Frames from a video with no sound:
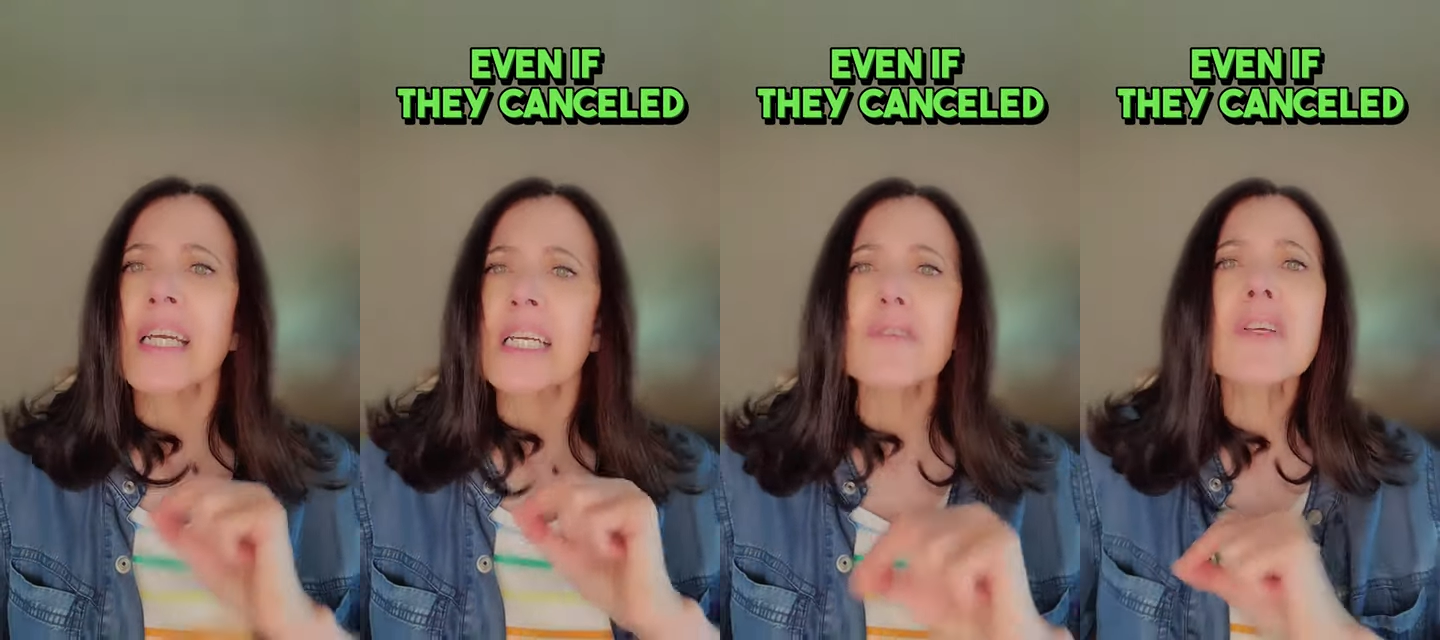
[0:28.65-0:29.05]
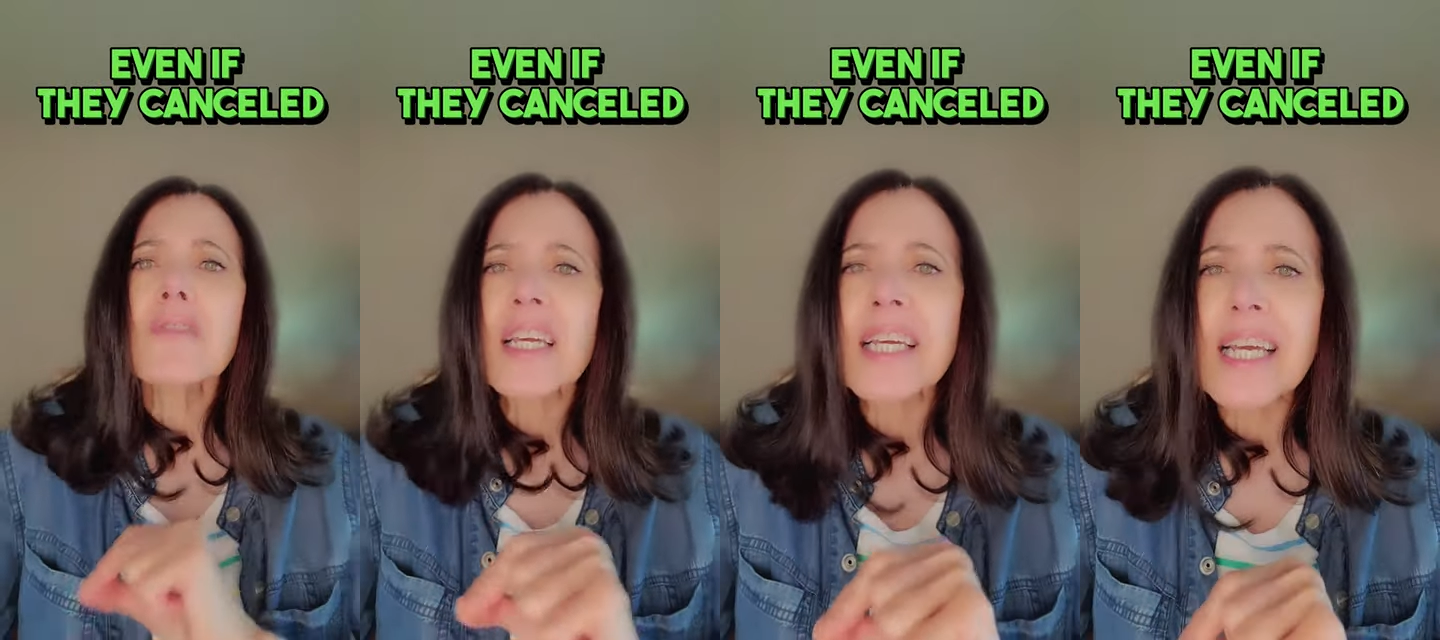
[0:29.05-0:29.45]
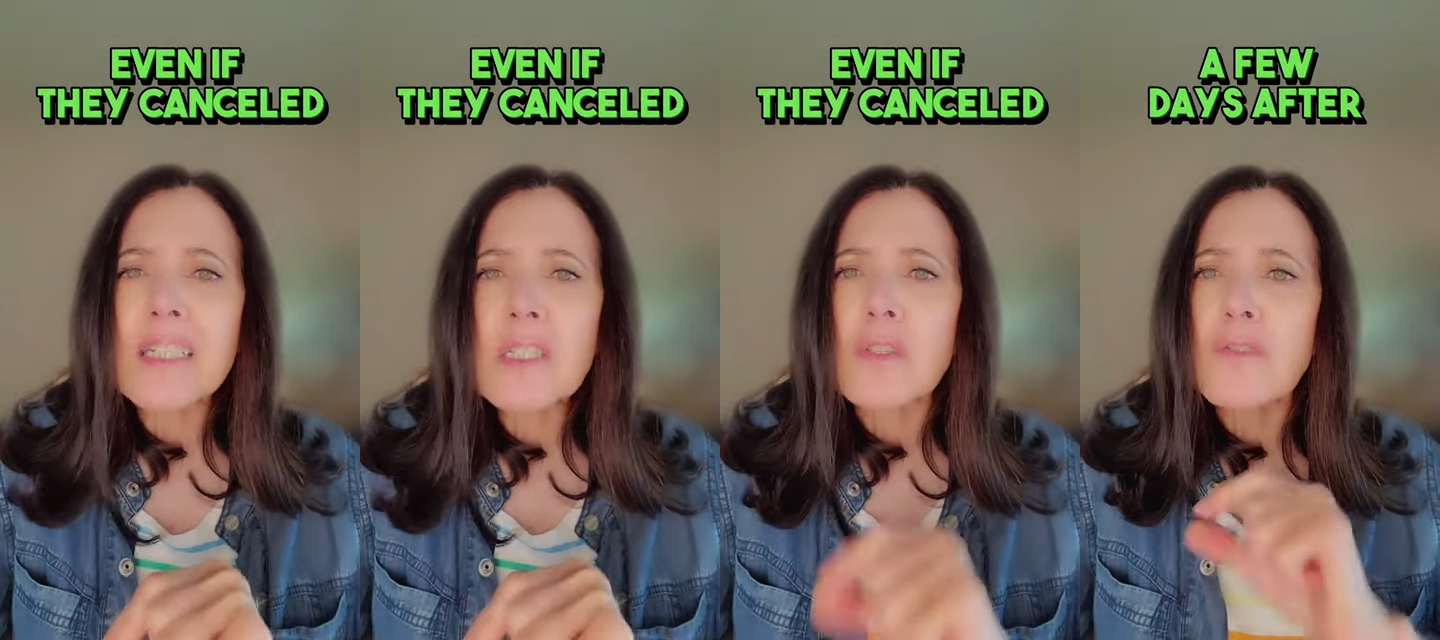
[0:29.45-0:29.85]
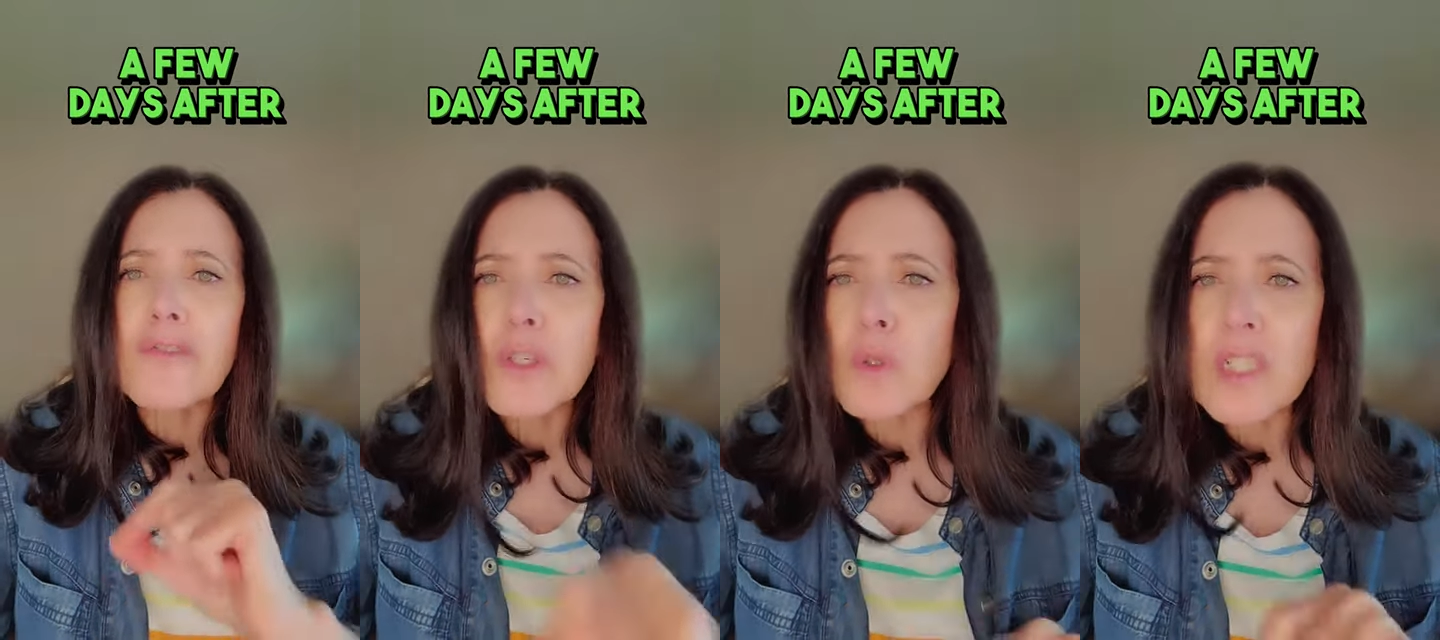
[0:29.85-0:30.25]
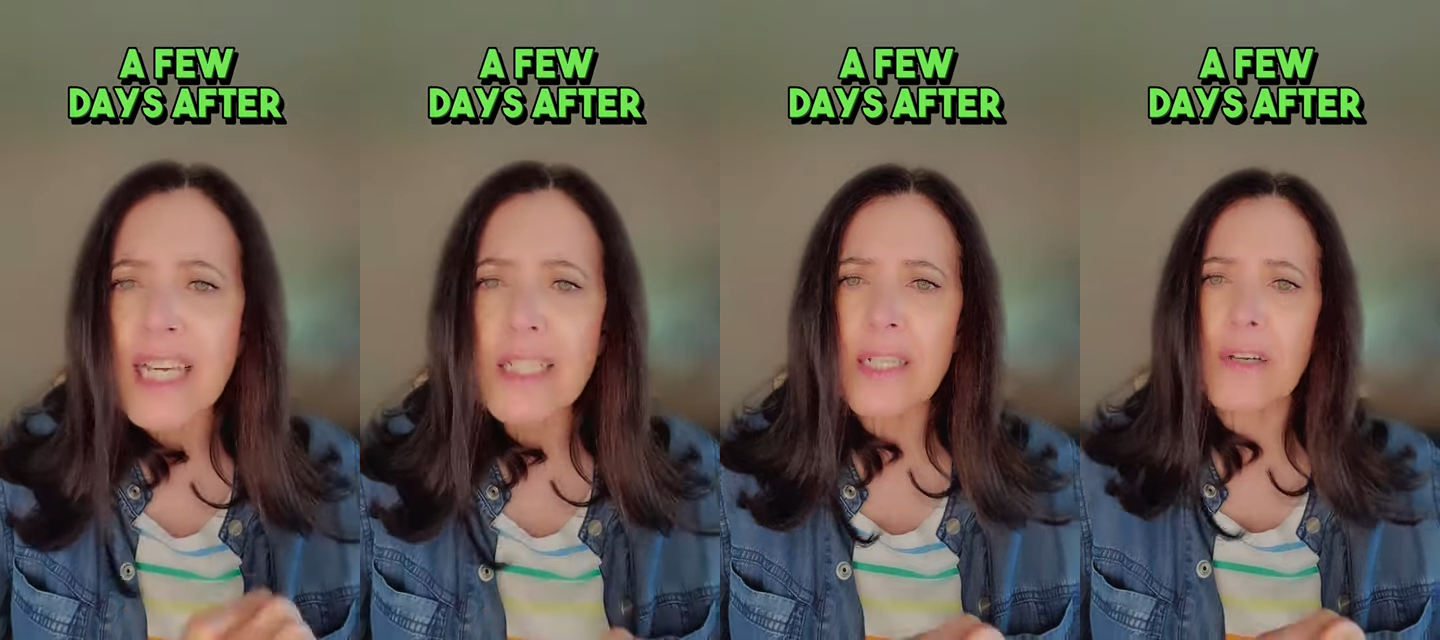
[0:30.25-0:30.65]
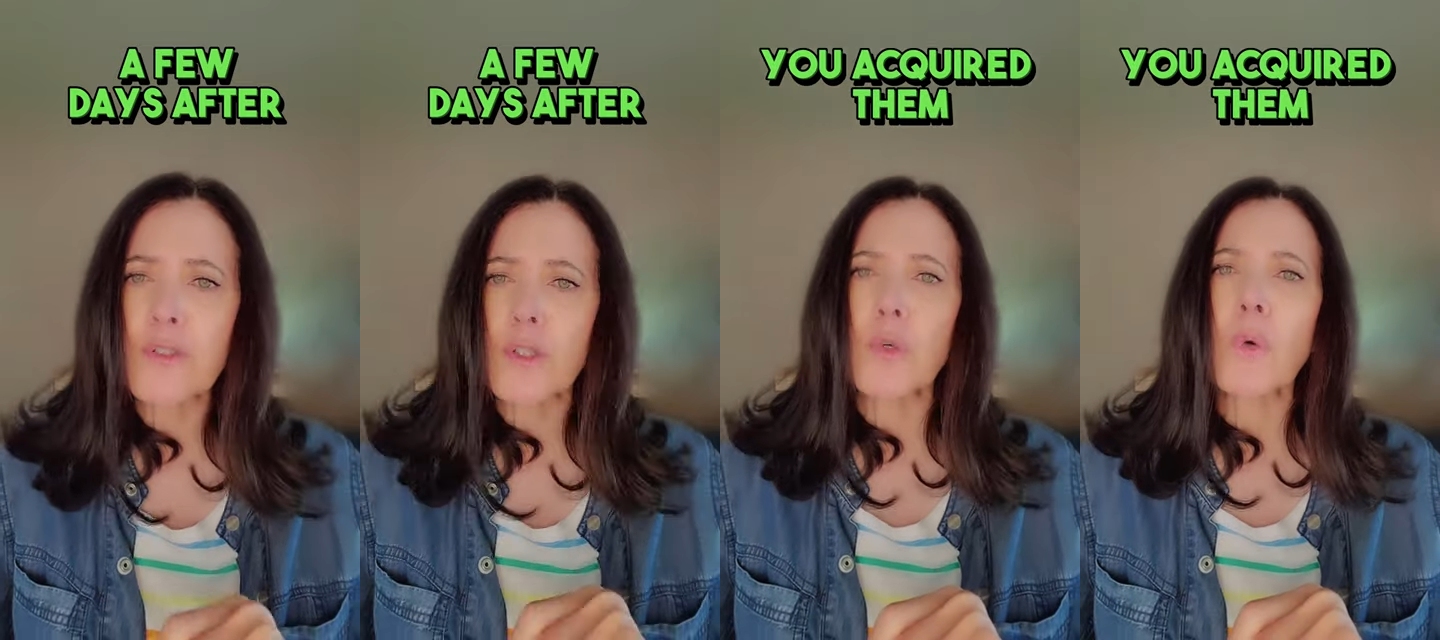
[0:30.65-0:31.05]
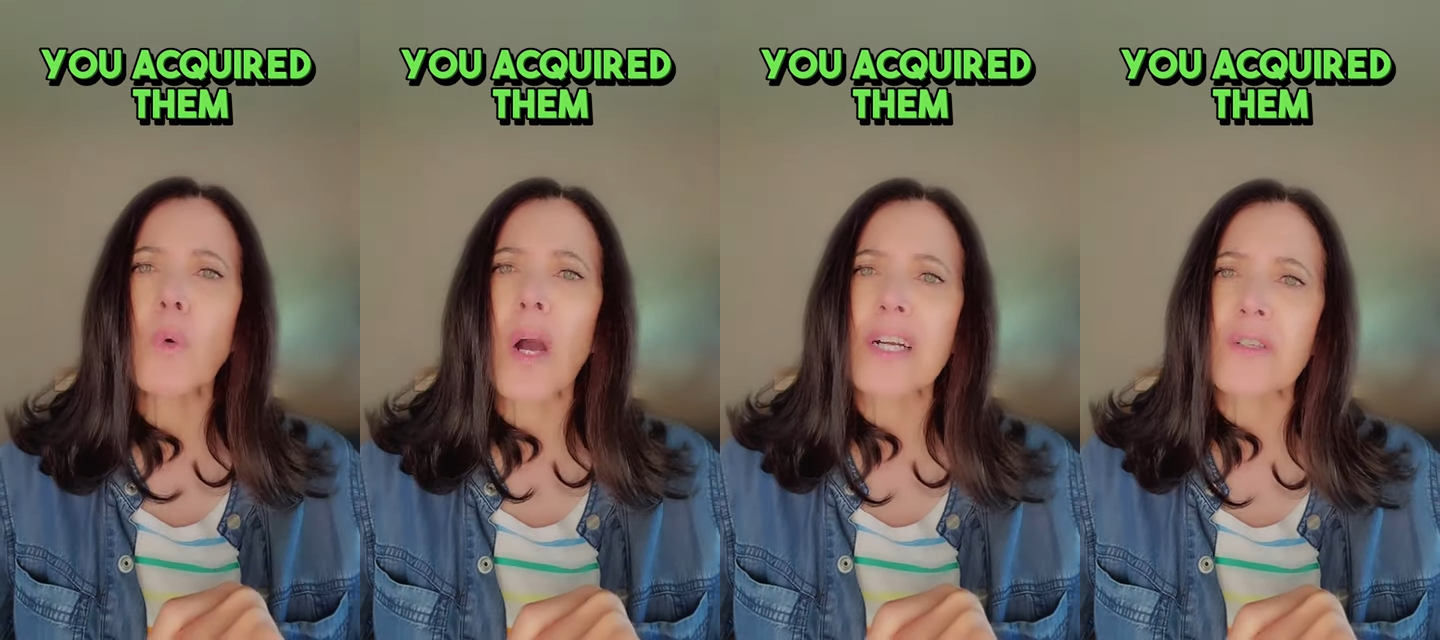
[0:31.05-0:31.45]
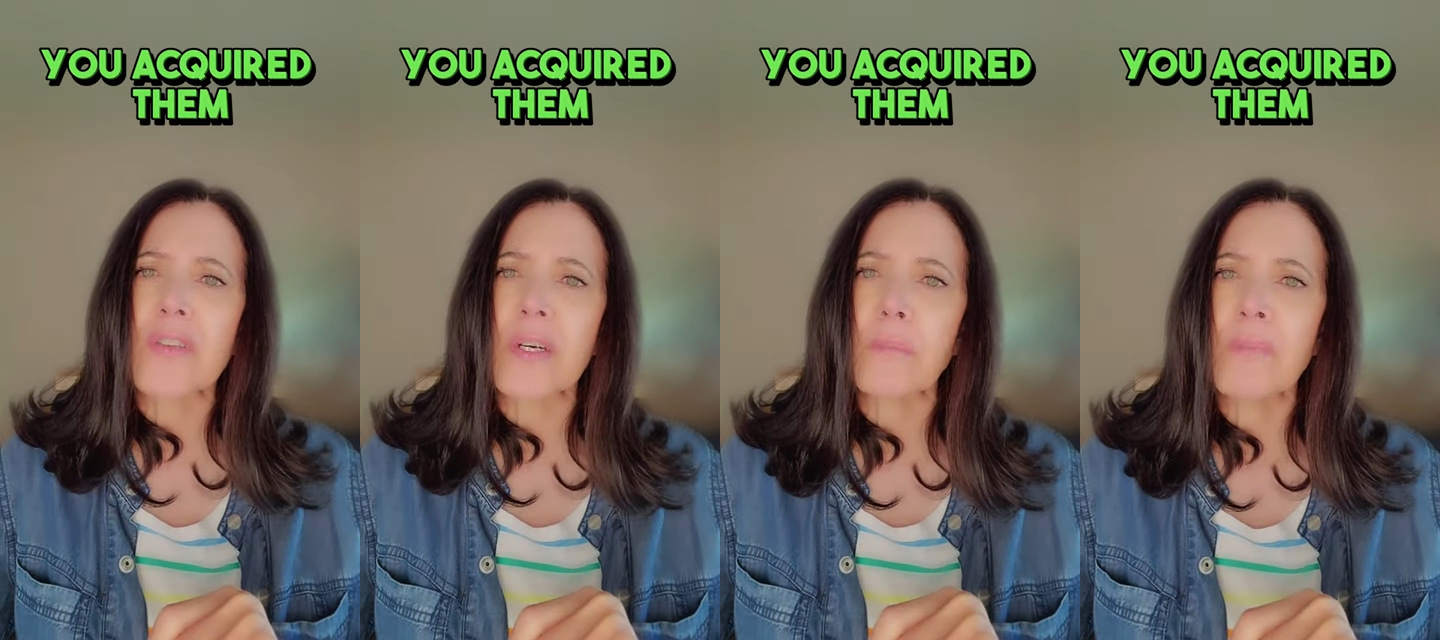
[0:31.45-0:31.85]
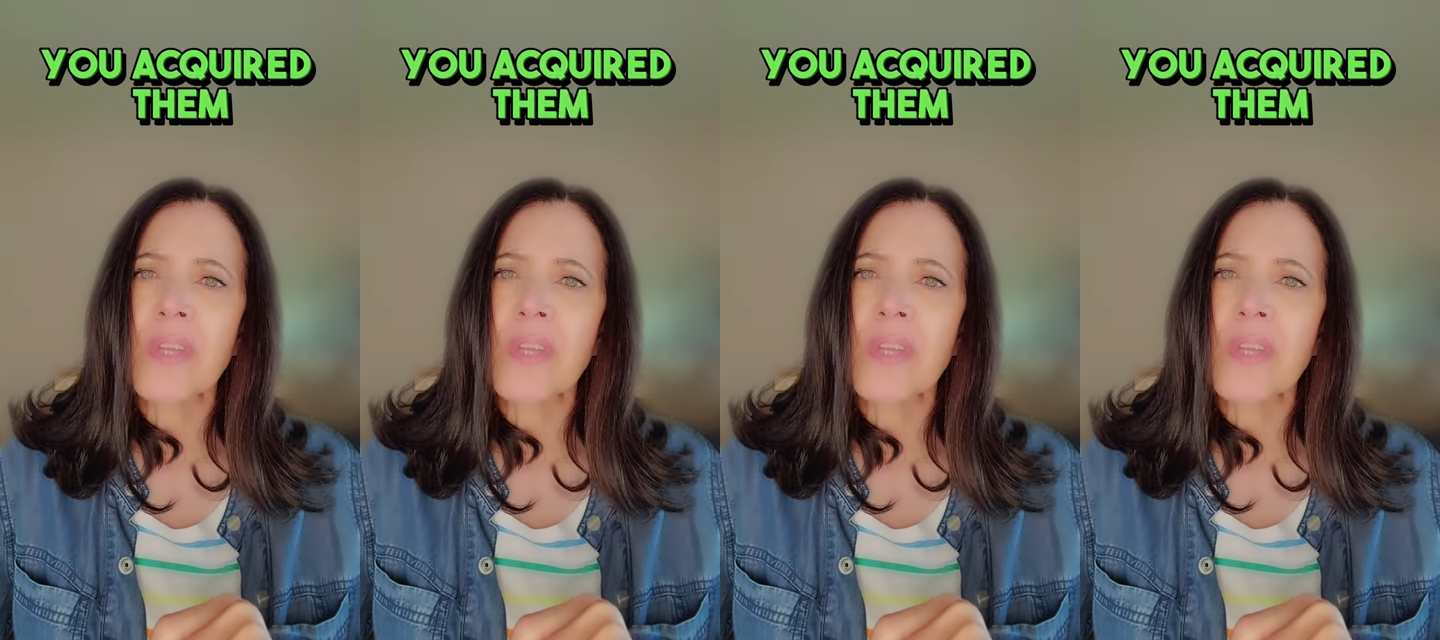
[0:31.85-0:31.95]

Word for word: even if they canceled a few days after you acquired them.